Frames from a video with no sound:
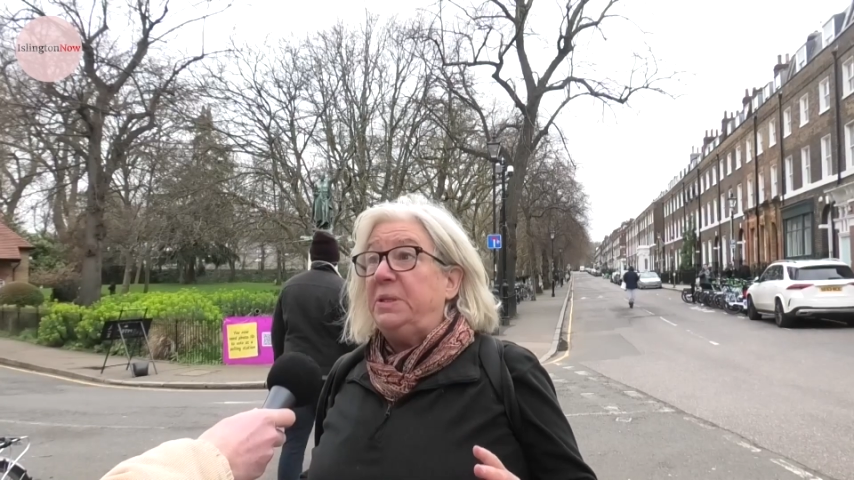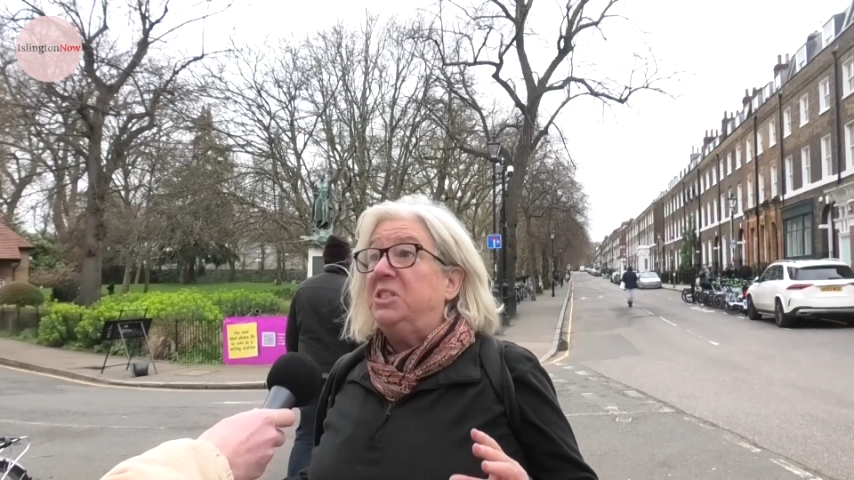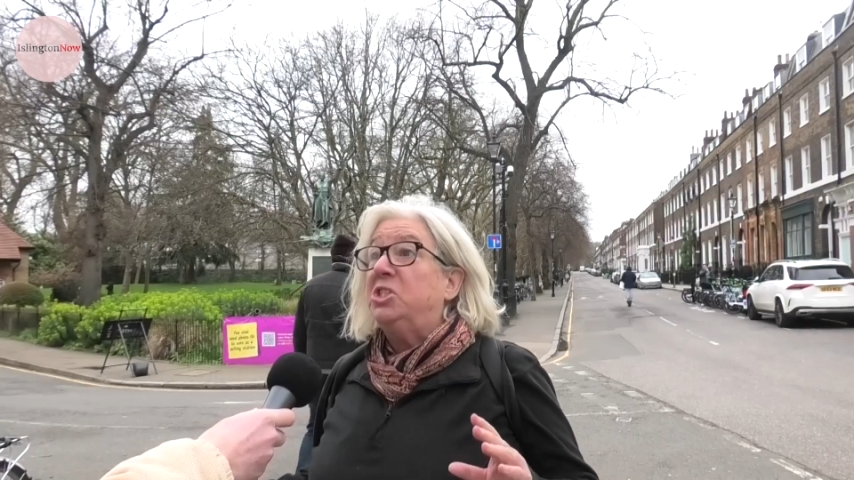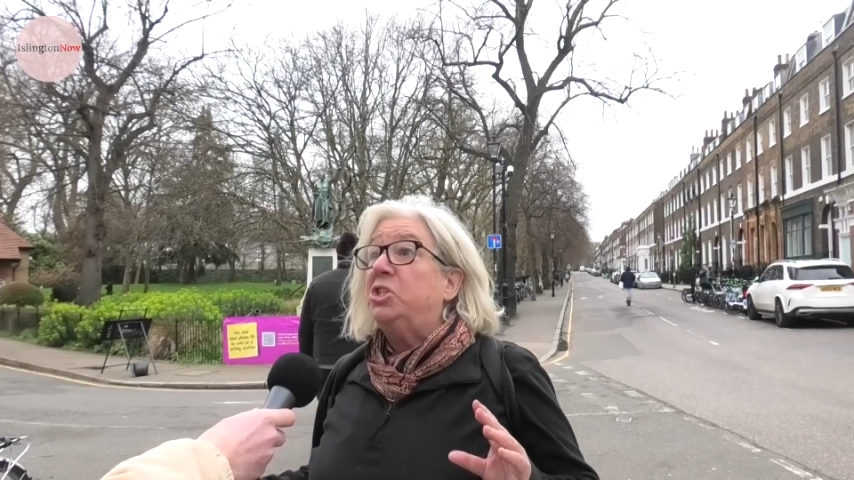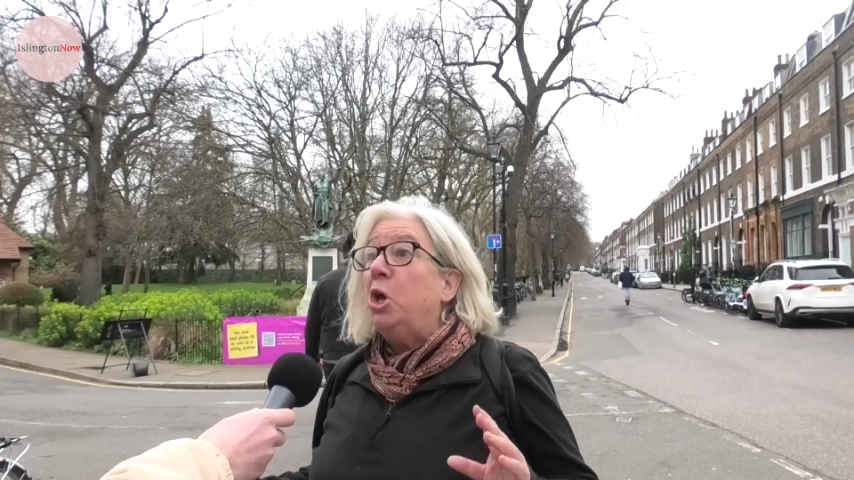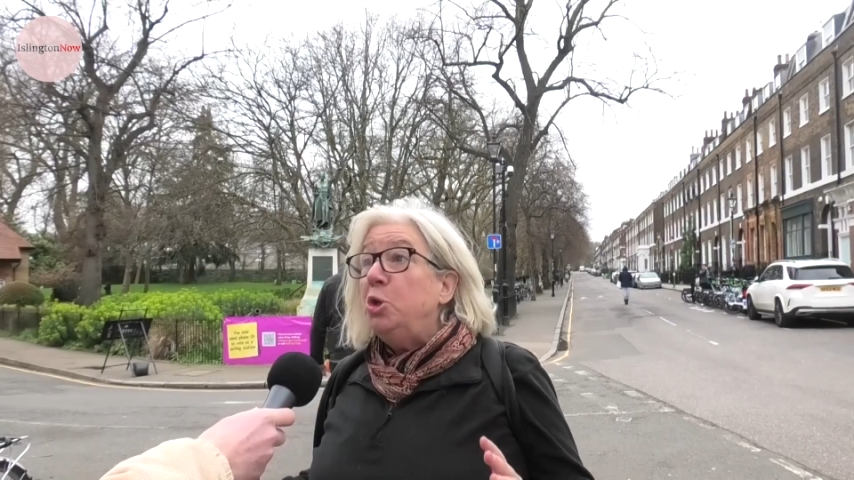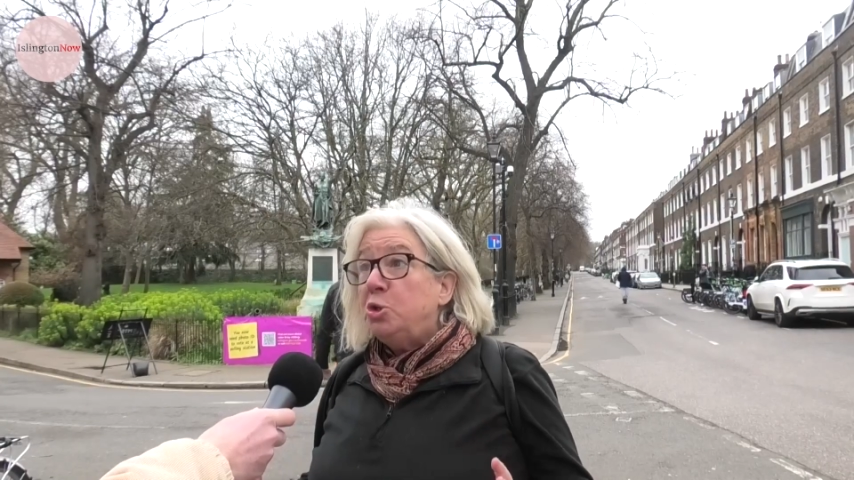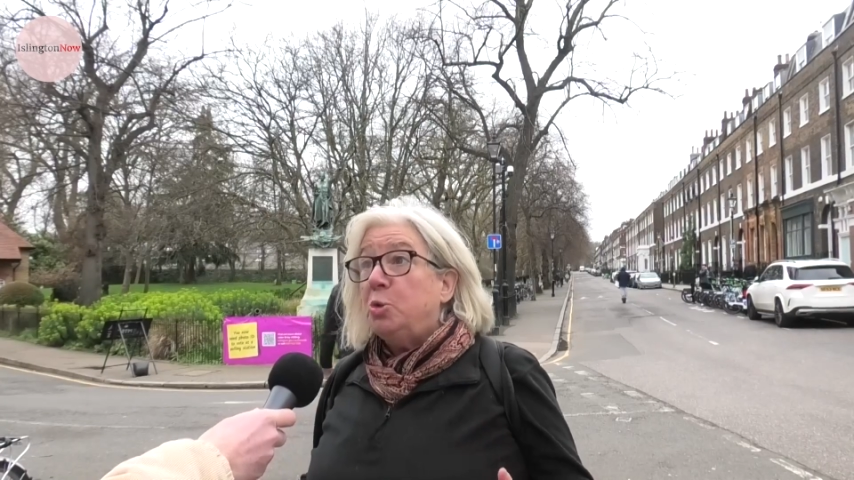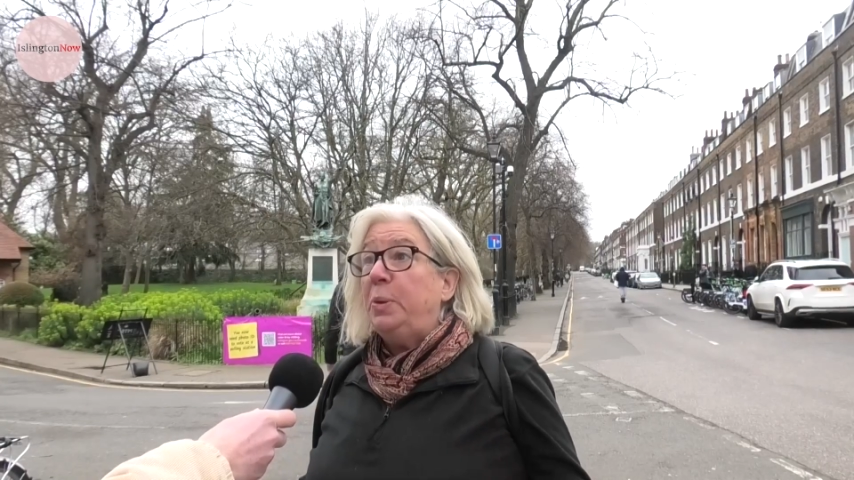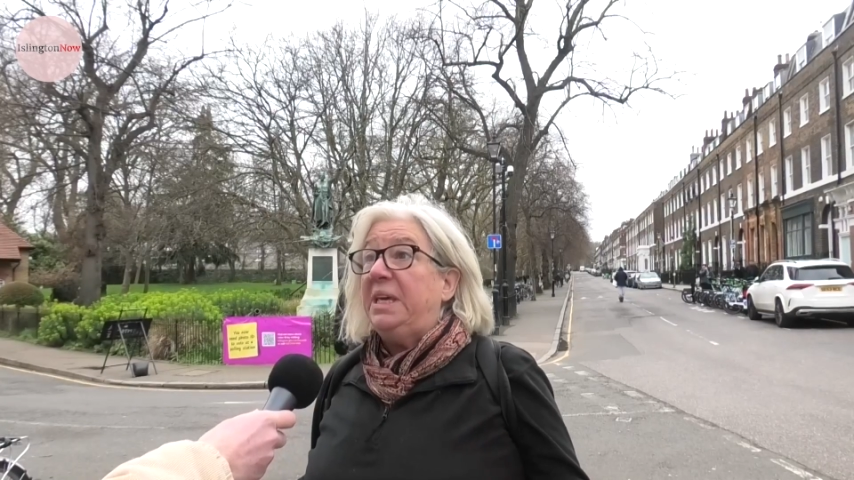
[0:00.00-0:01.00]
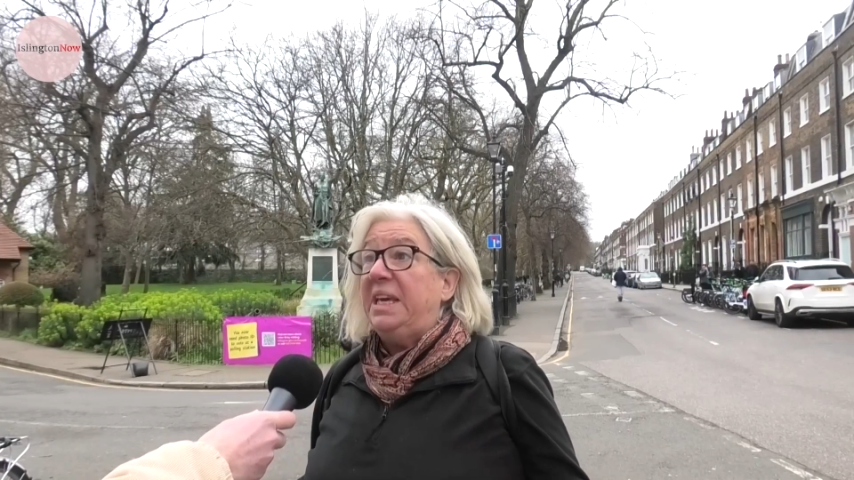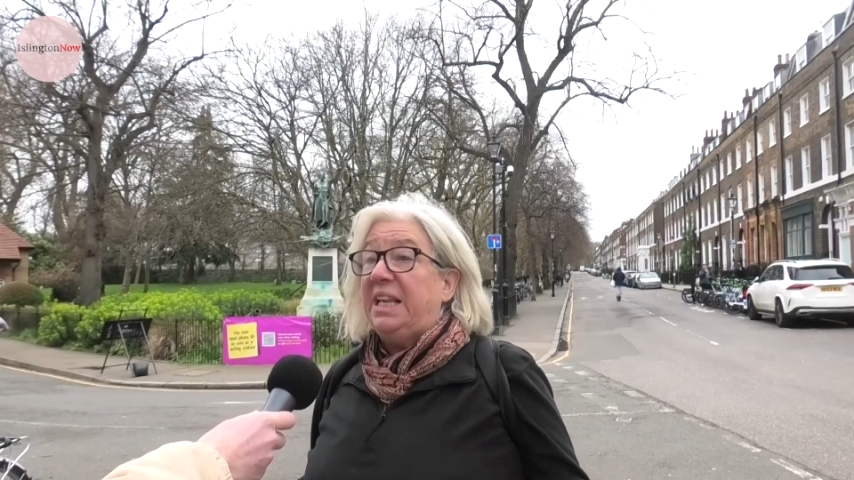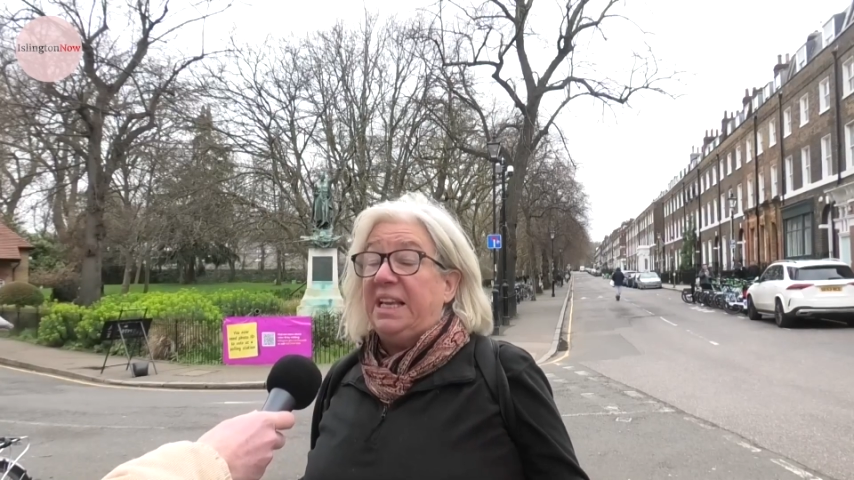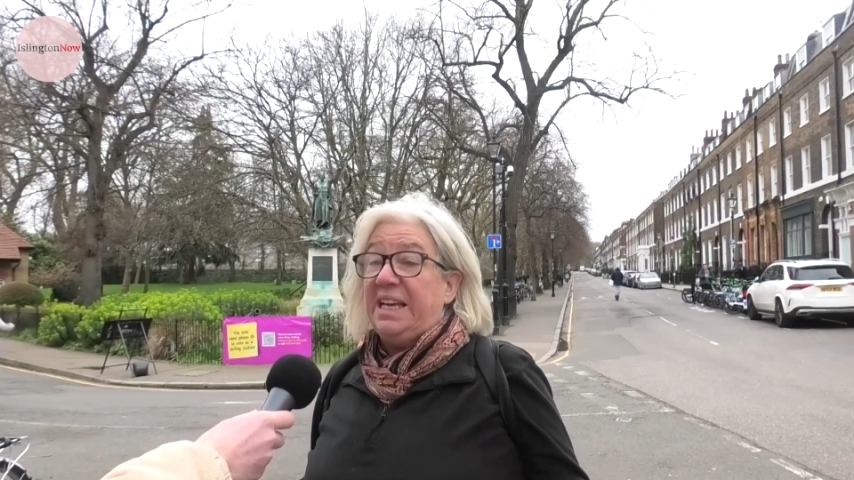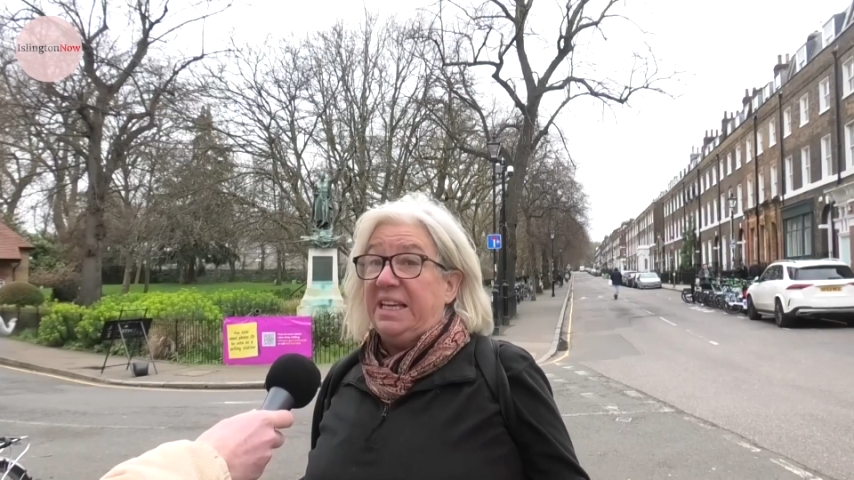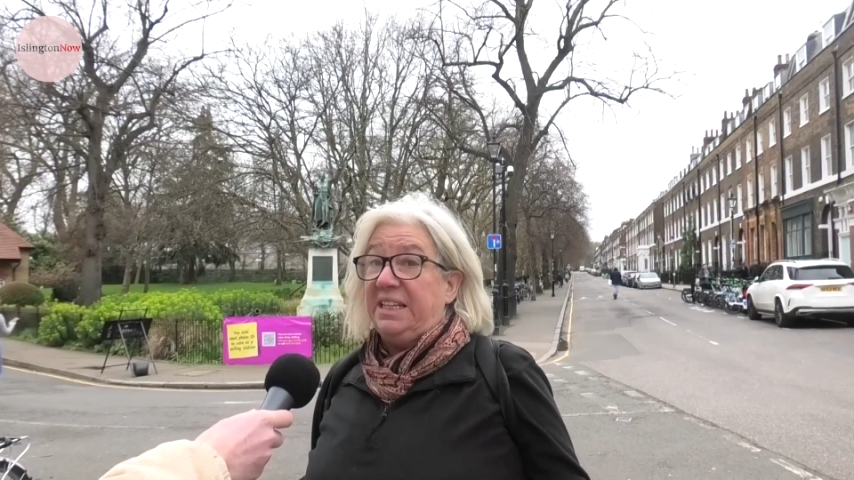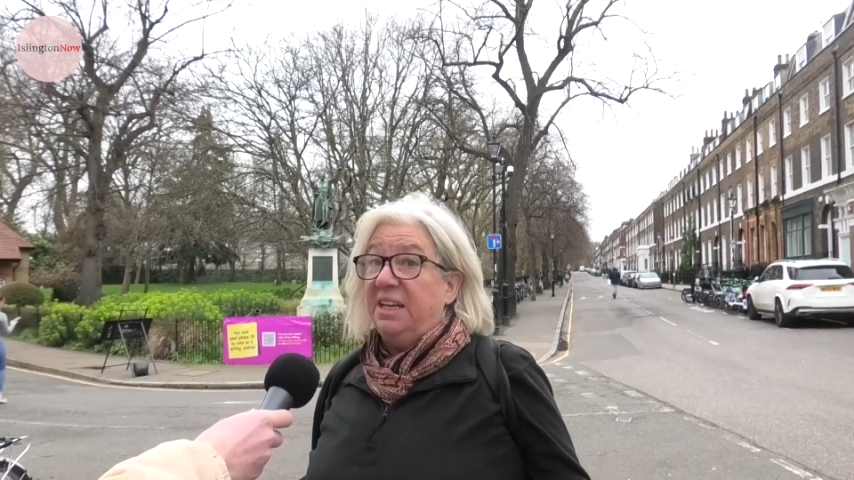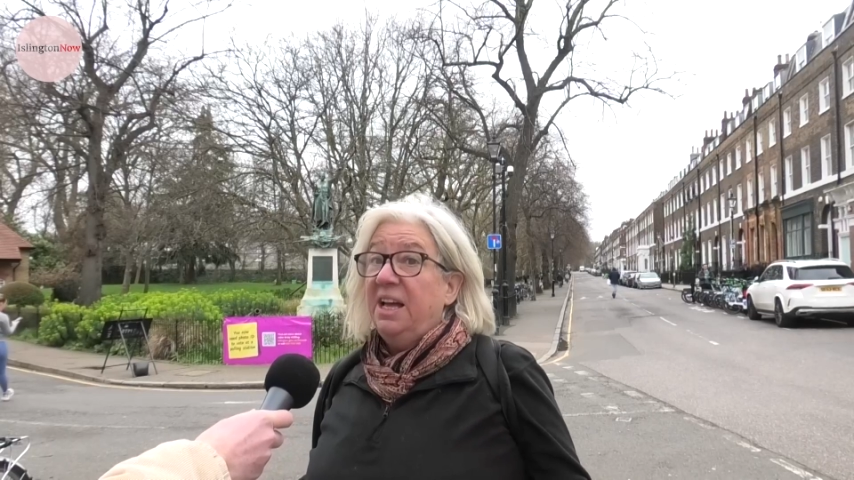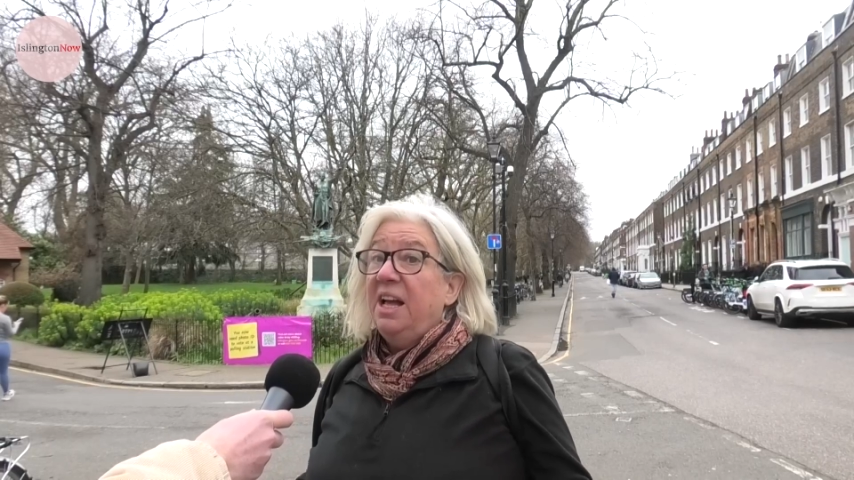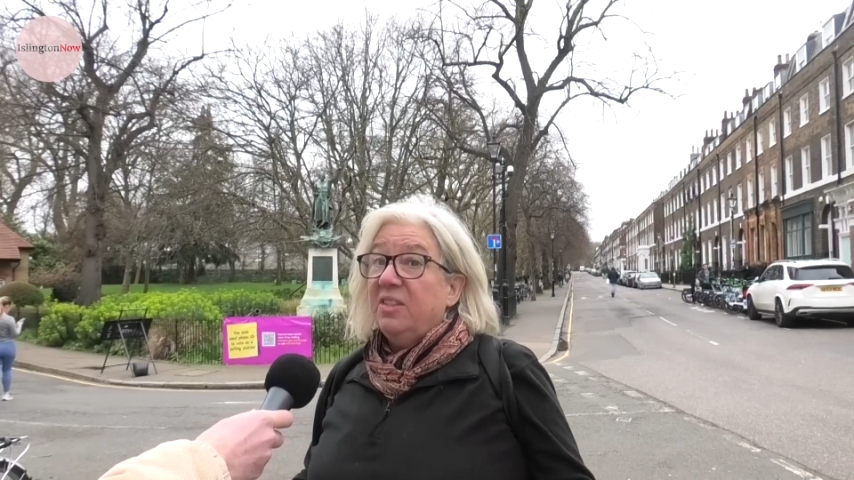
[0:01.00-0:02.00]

be so squeaky clean